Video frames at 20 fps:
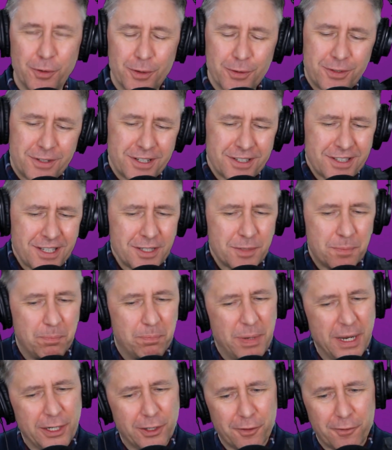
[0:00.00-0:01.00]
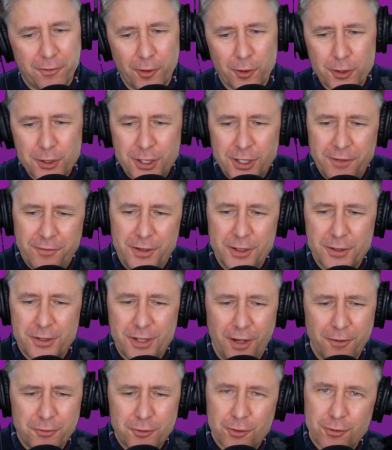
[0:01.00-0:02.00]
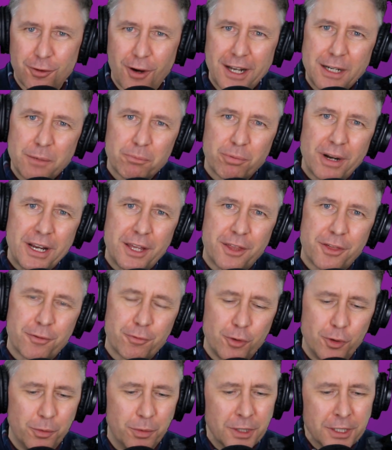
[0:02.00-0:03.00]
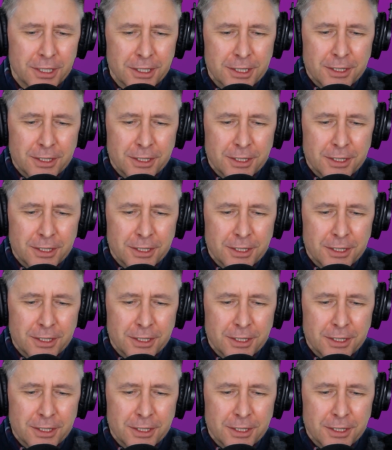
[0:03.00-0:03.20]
there's just this bigger version of yourself trying to break through,